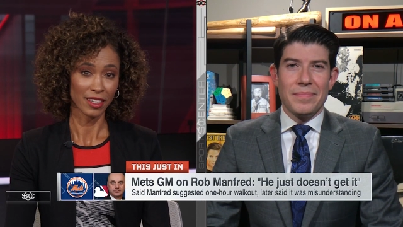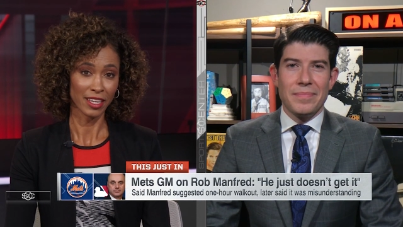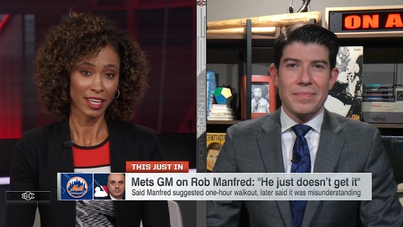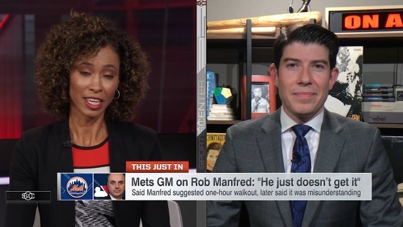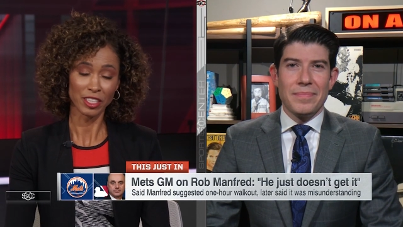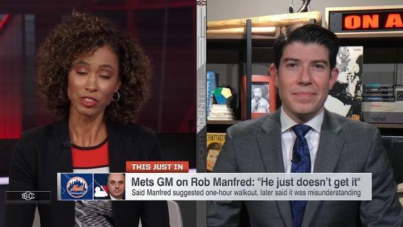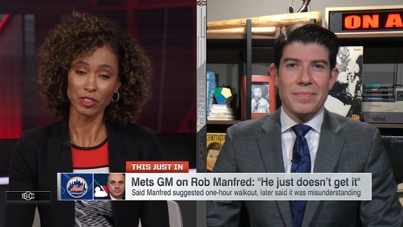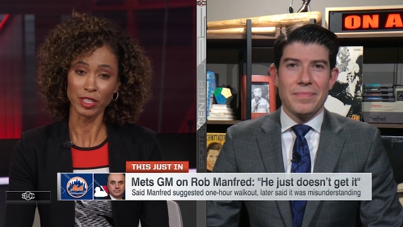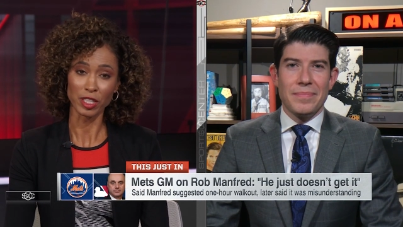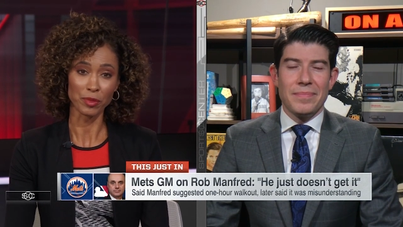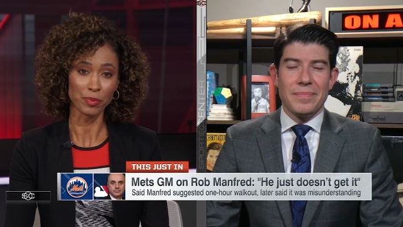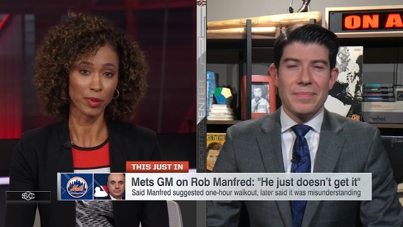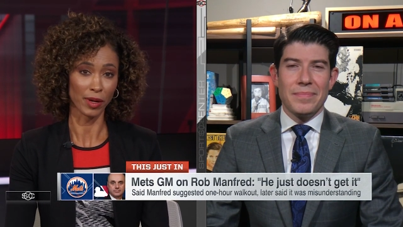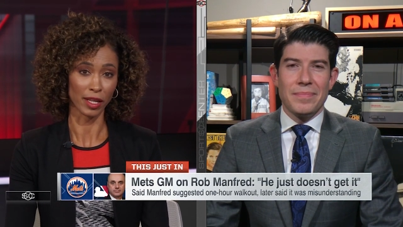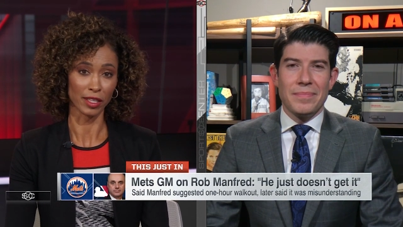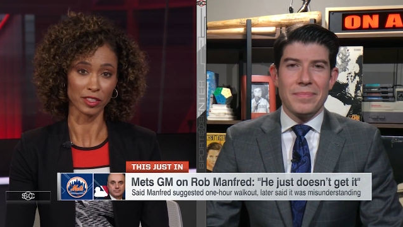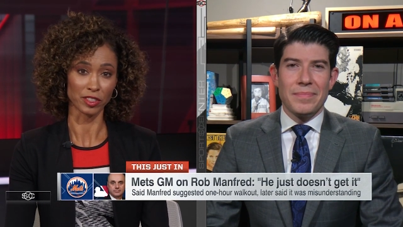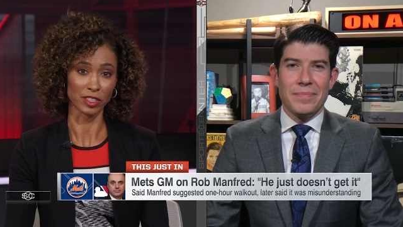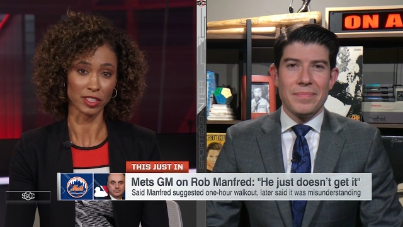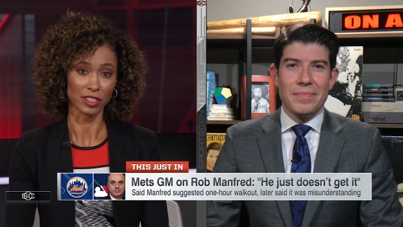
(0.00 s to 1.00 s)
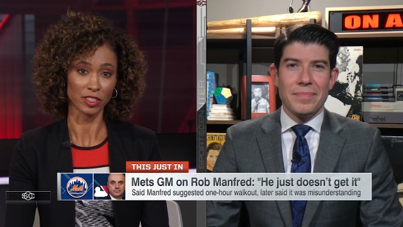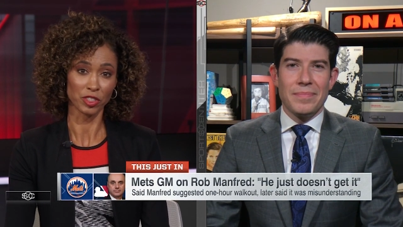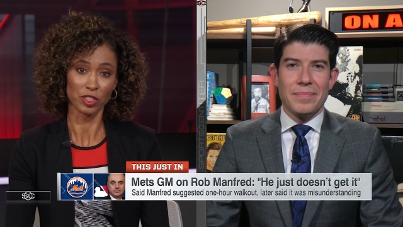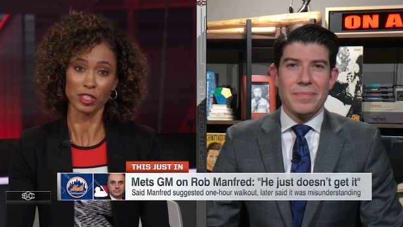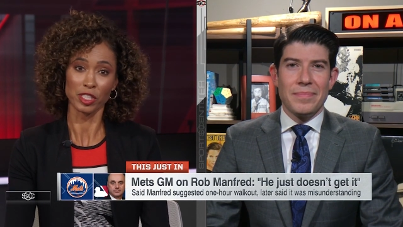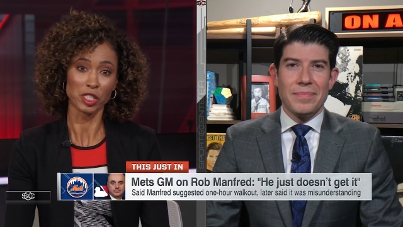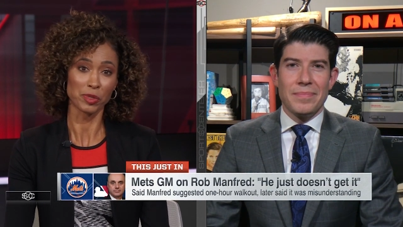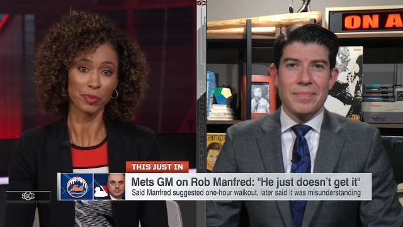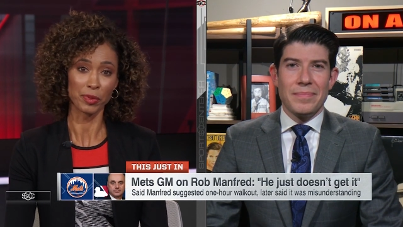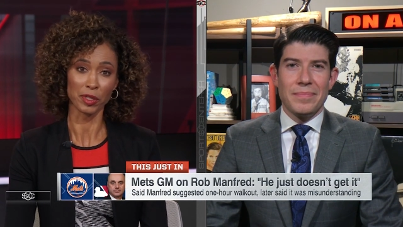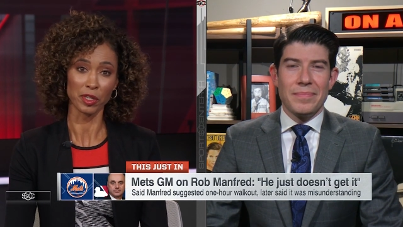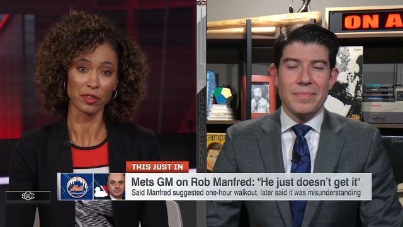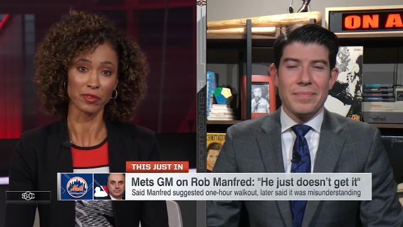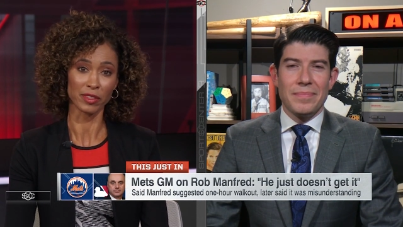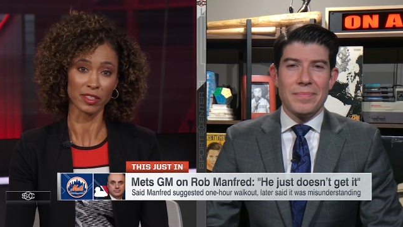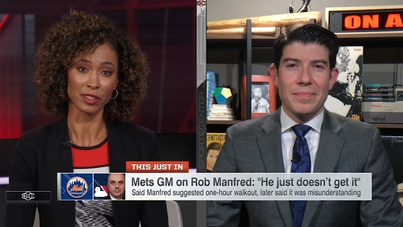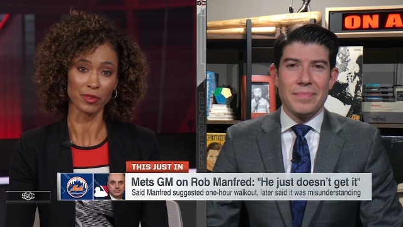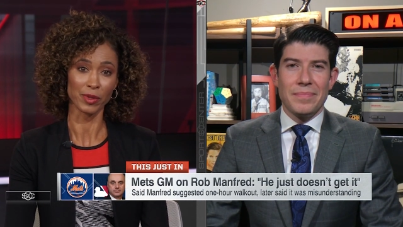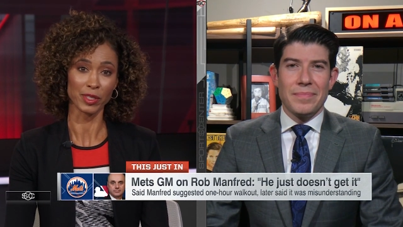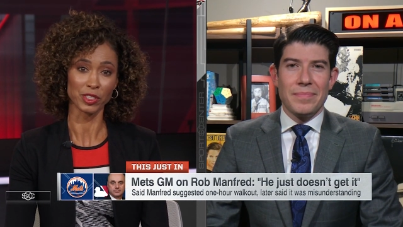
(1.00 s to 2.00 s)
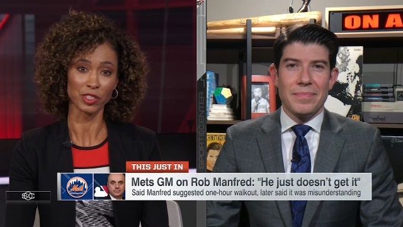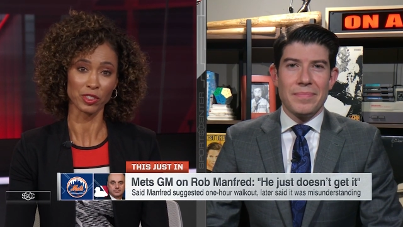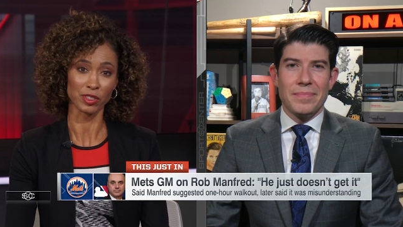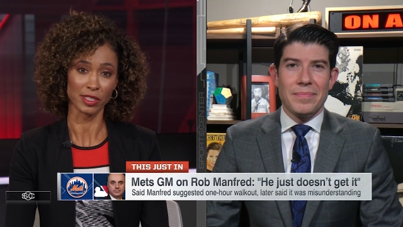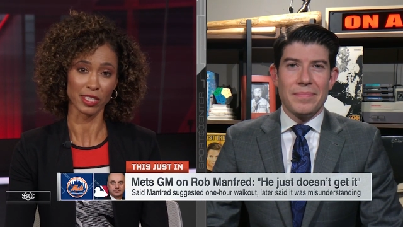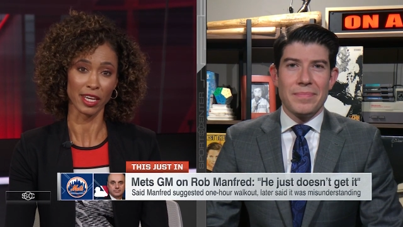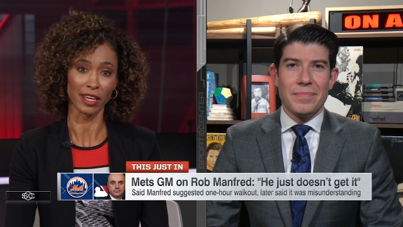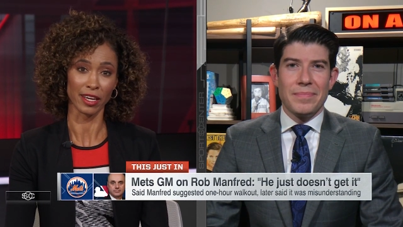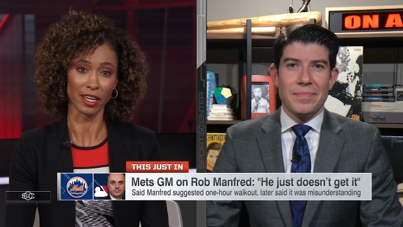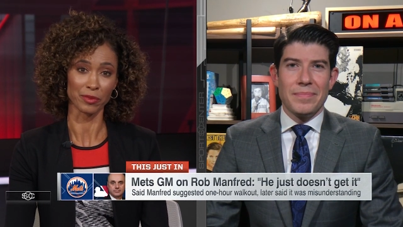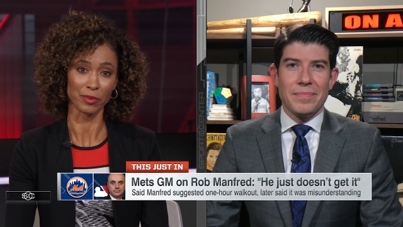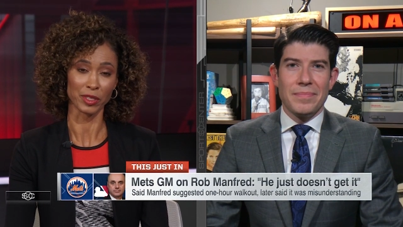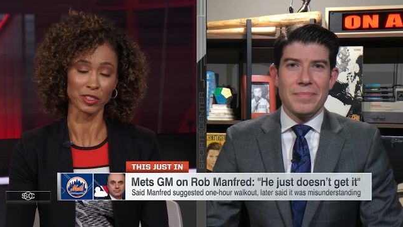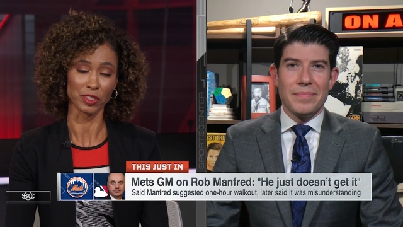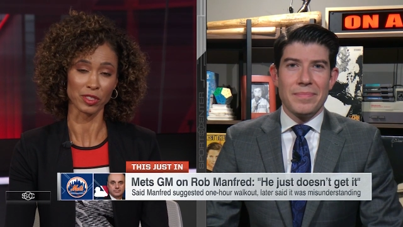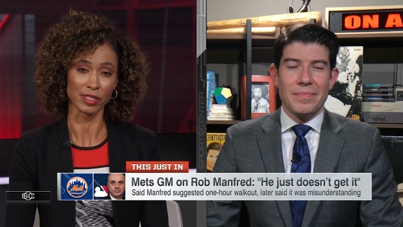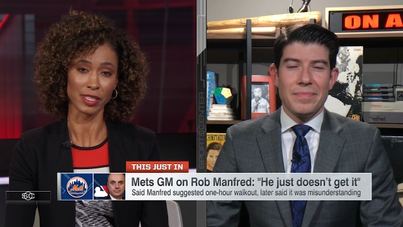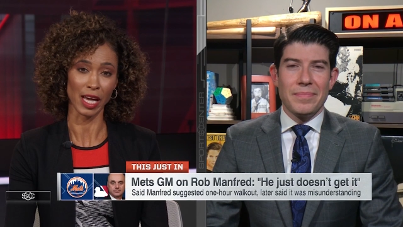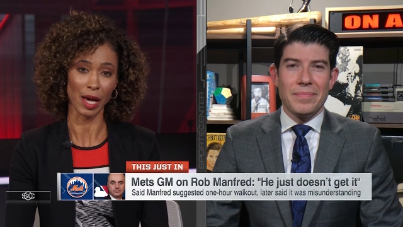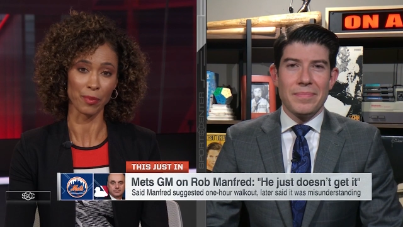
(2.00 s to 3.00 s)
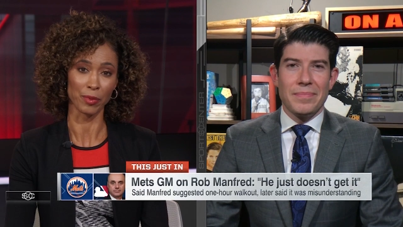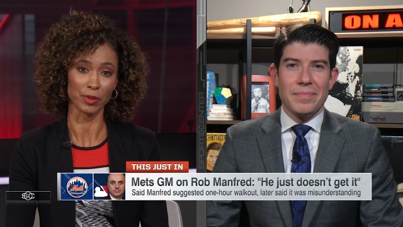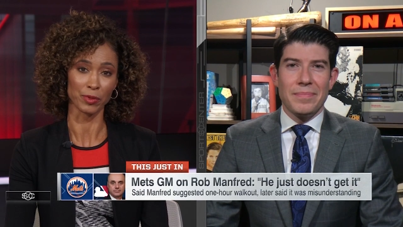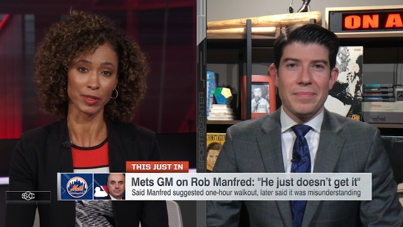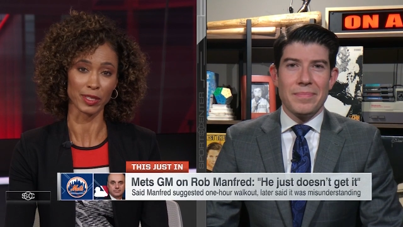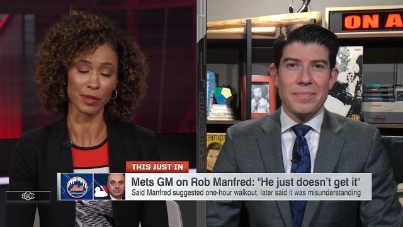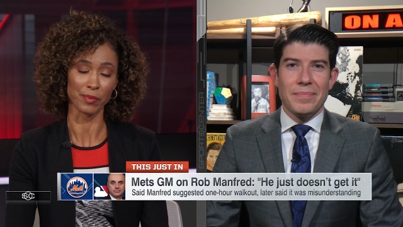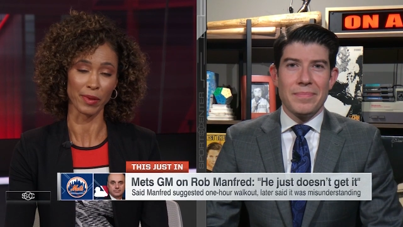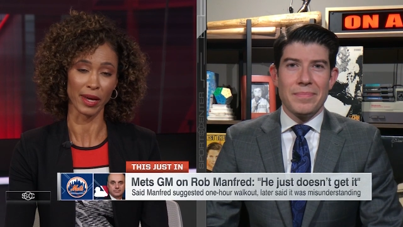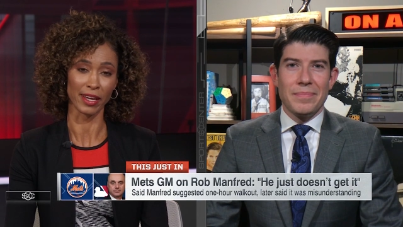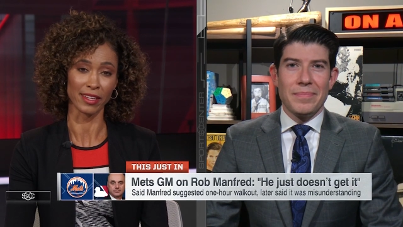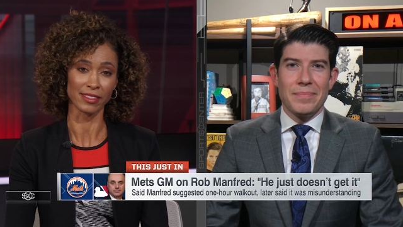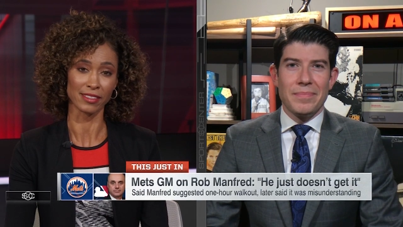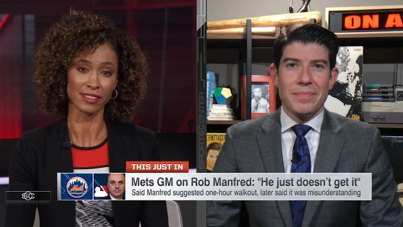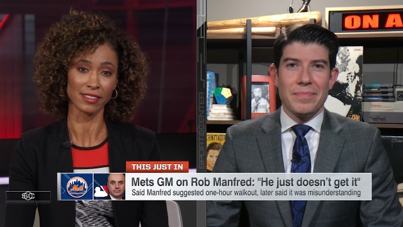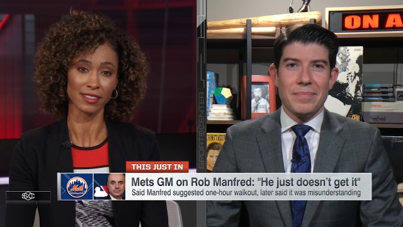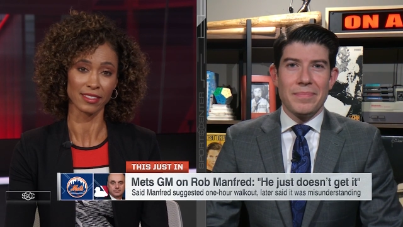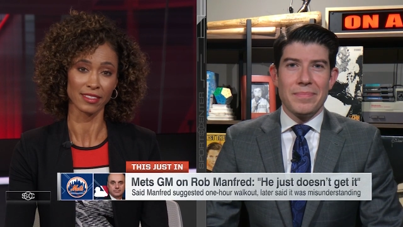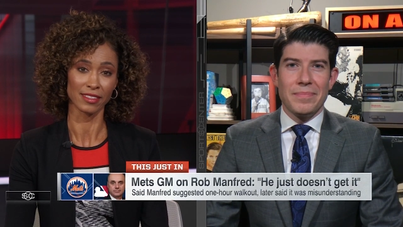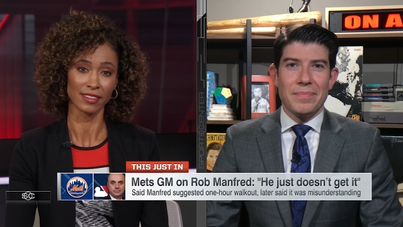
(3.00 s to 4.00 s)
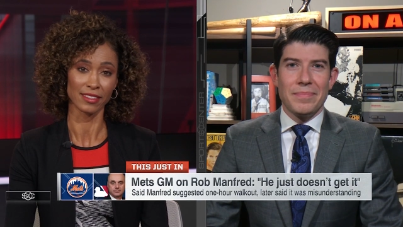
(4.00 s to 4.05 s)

Speaker 1: He issued the apology. Should this be over? What's your take on what just happened with the Mets?